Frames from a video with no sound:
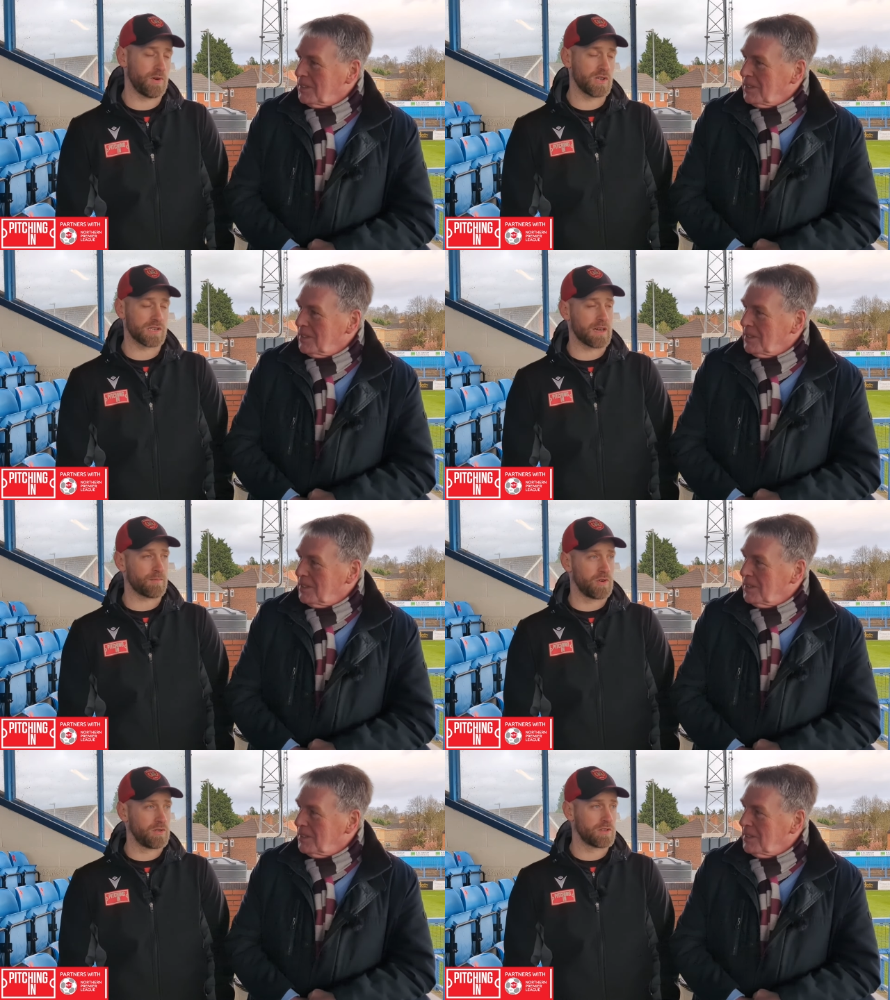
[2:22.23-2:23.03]
Speaker 1: to the boys, they
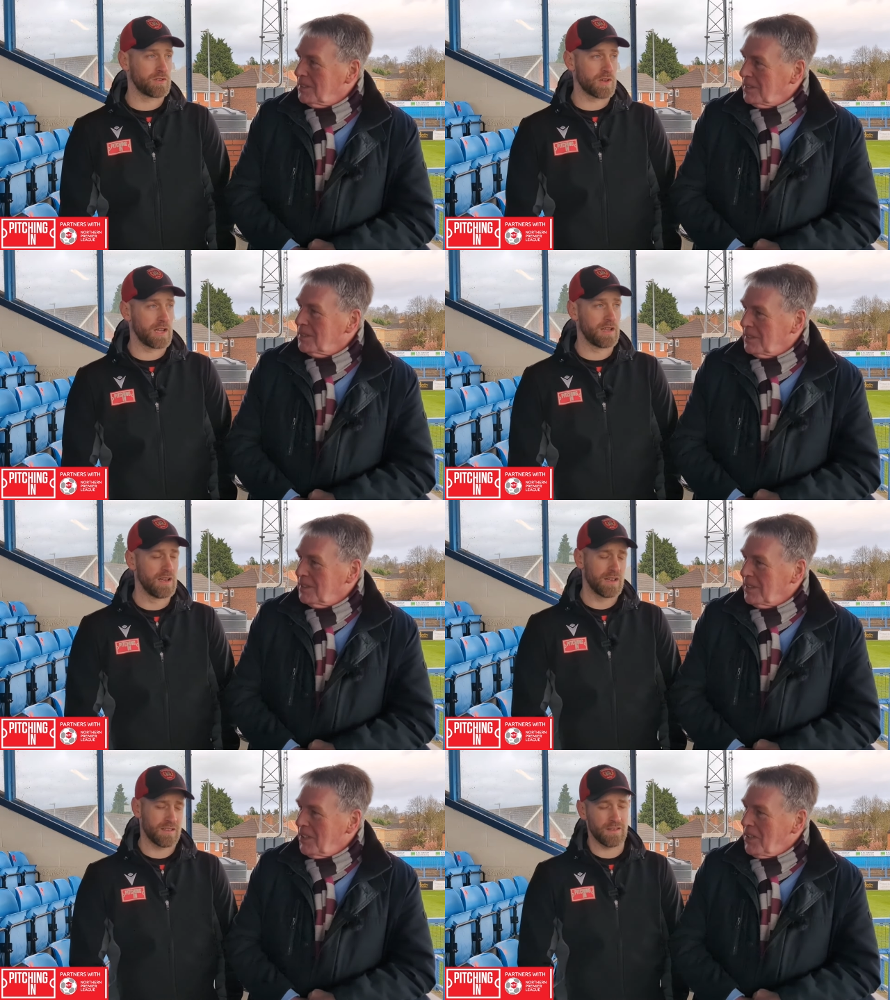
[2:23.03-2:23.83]
kept going, they dug in.
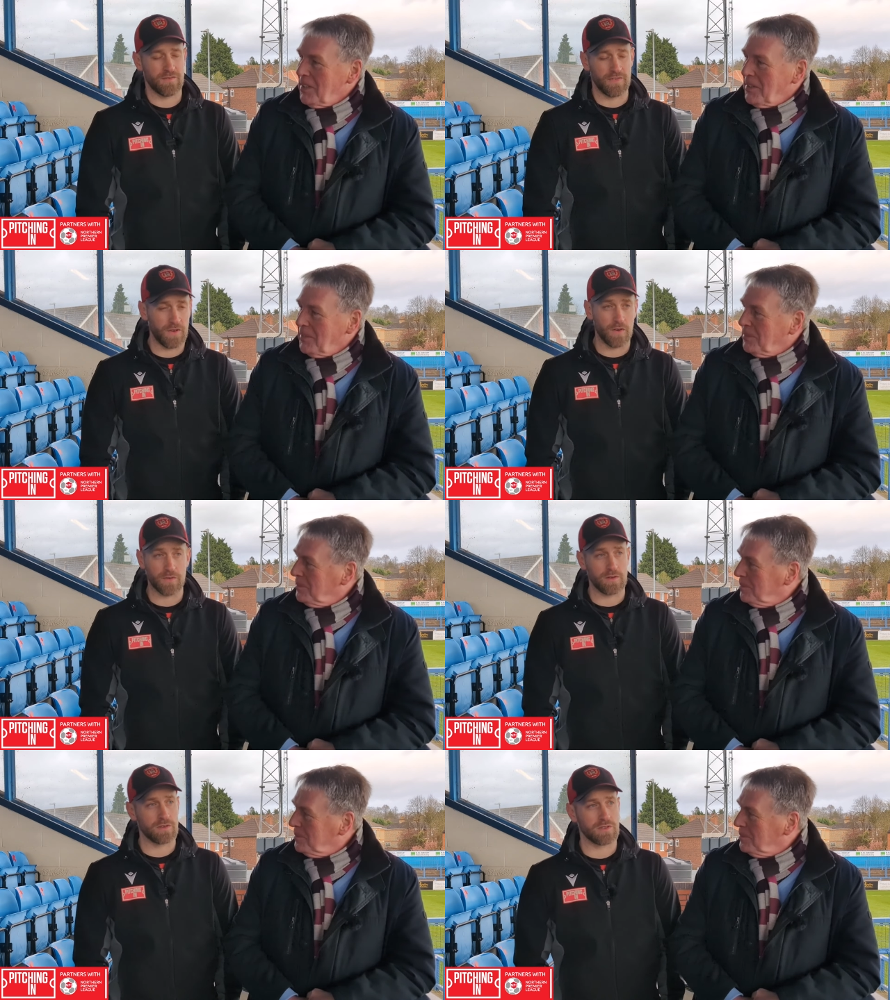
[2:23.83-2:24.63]
Even the fourth
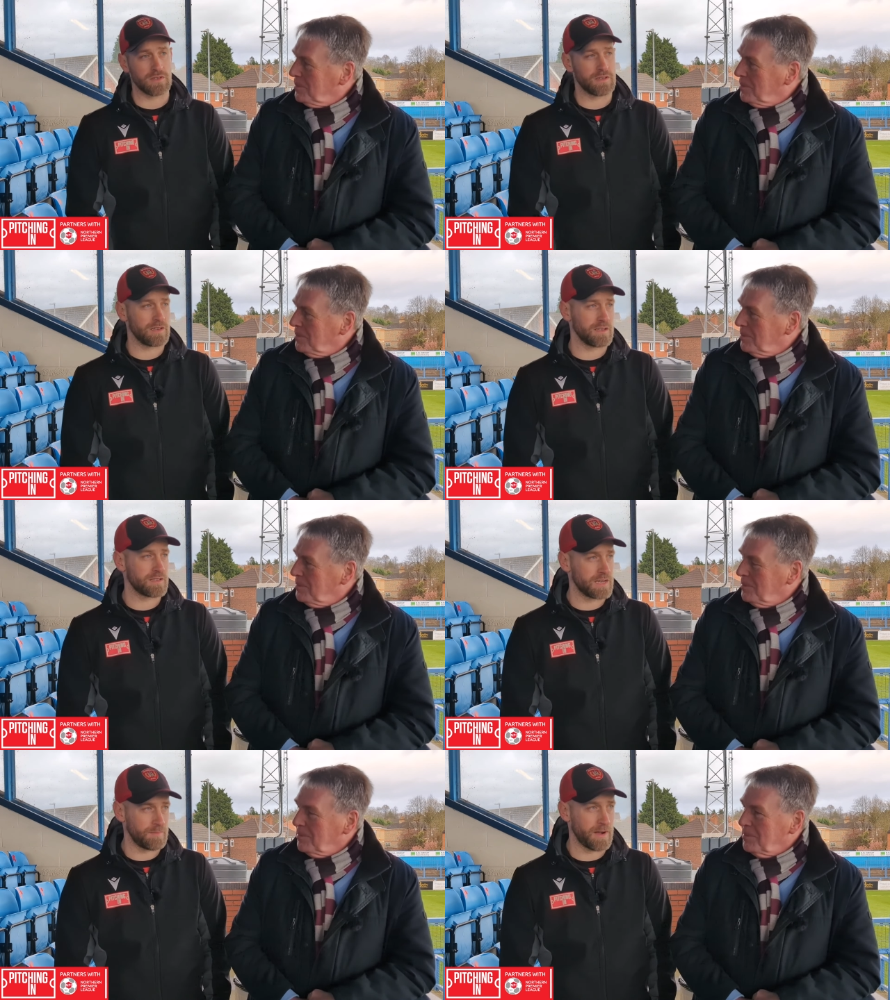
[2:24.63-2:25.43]
goals, it's,
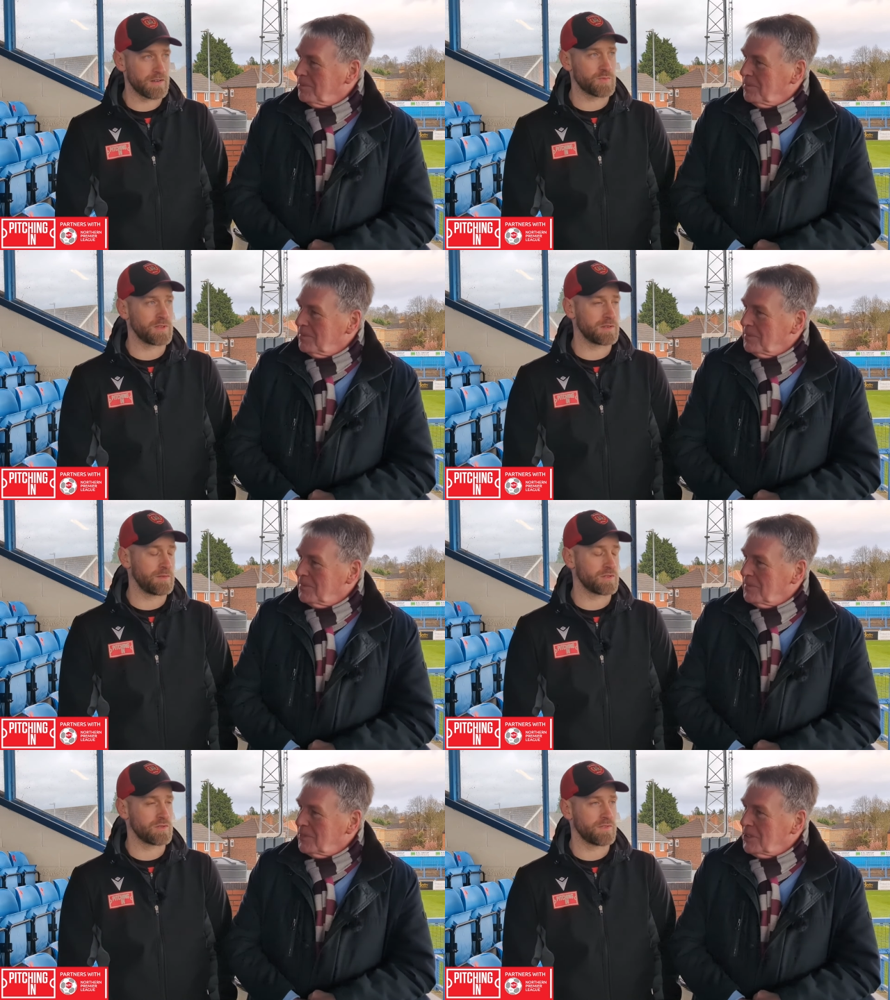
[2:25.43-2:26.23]
it's an embarrassment to be
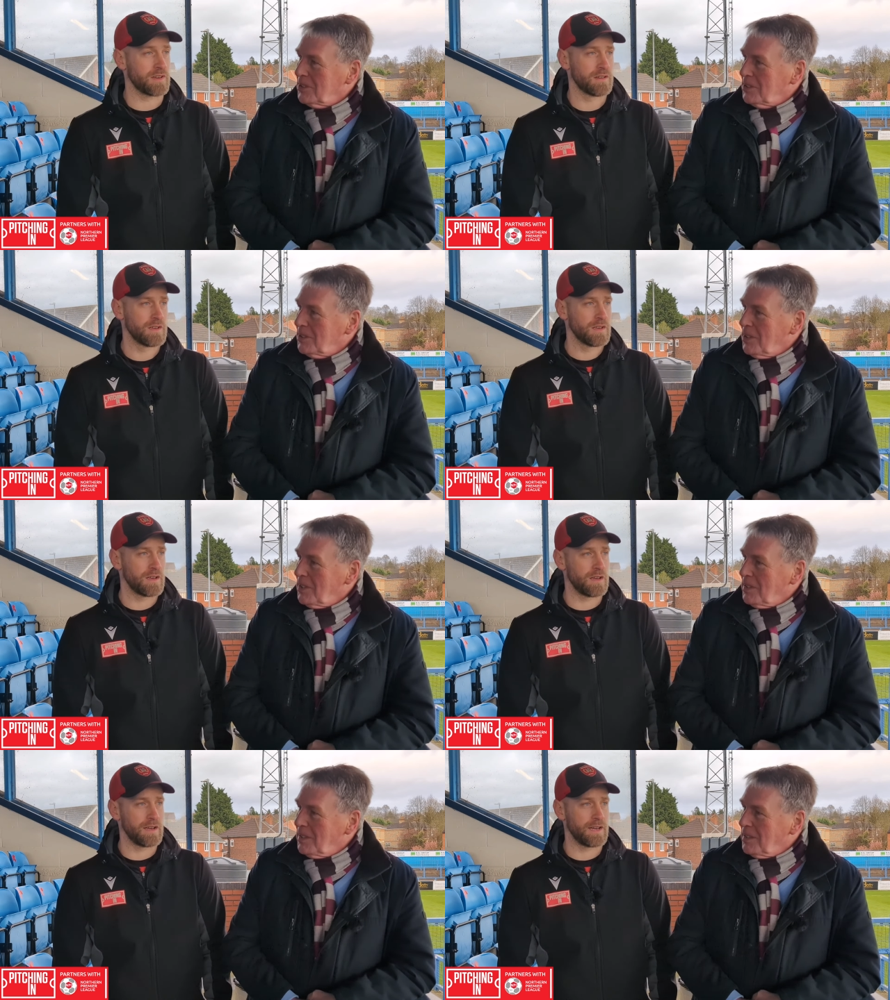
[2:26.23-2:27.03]
honest with you.
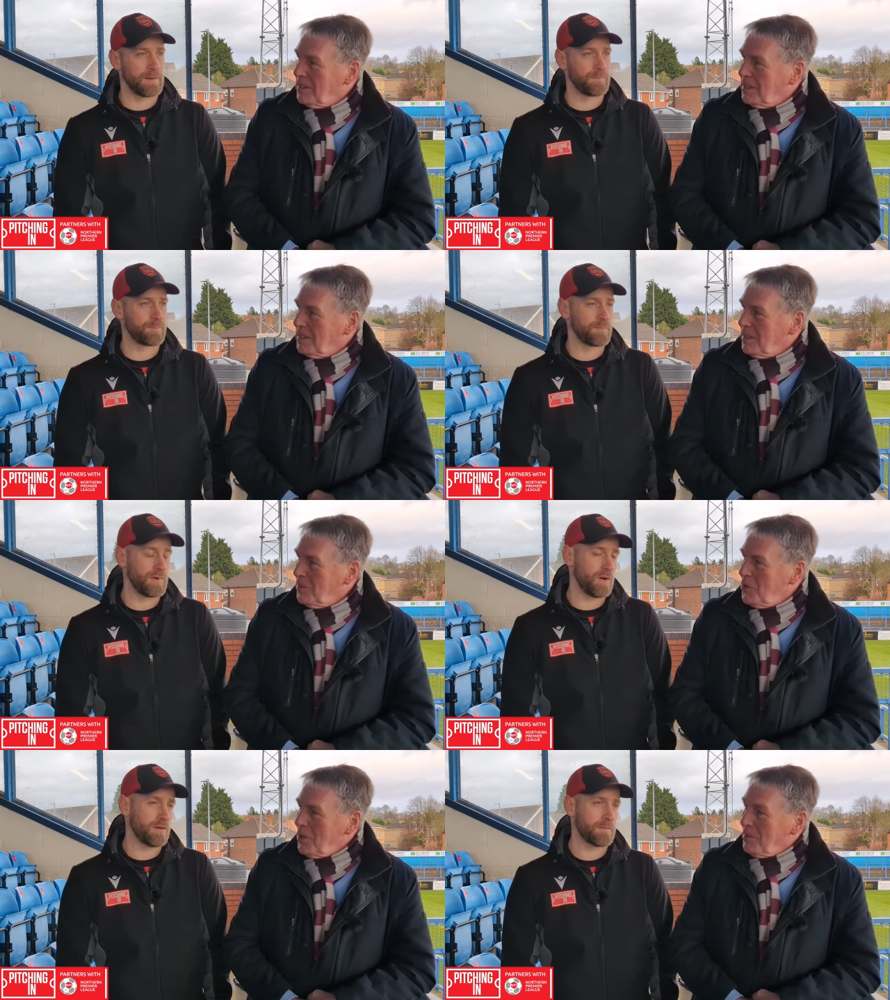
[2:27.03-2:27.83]
Um,
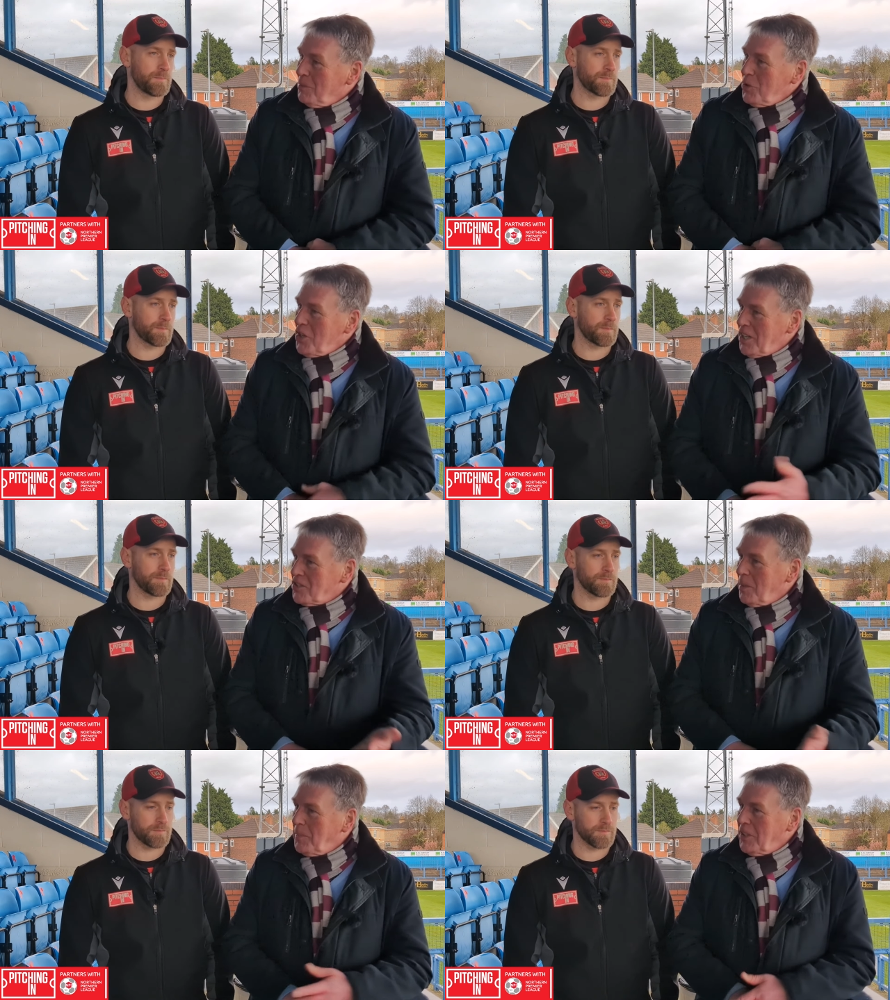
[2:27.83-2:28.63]
but would, you
Speaker 2: would you
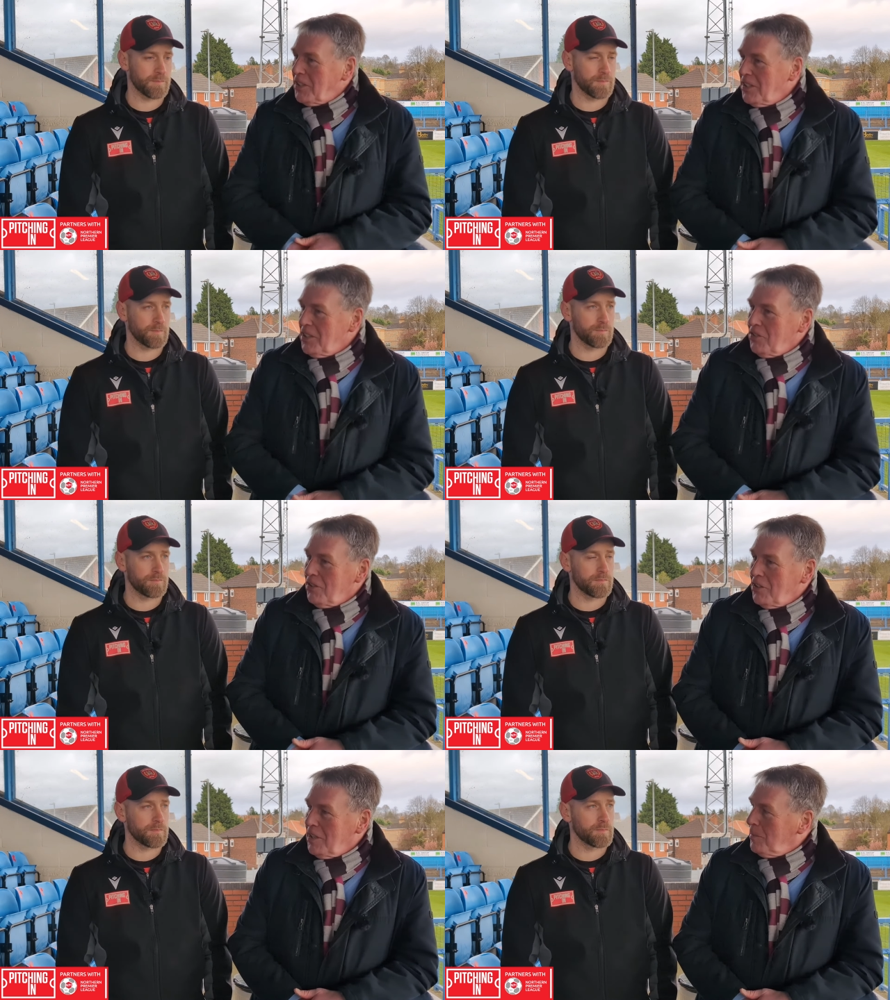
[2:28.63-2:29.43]
accept that they did
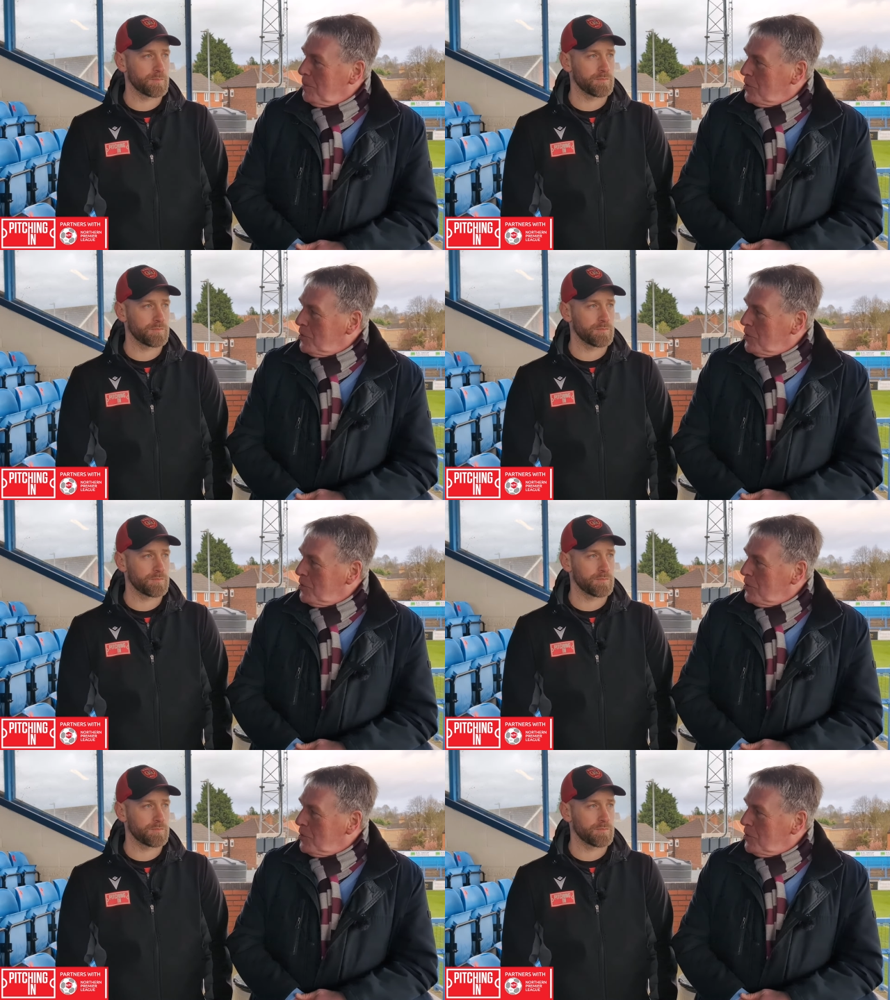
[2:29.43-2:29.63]
redeem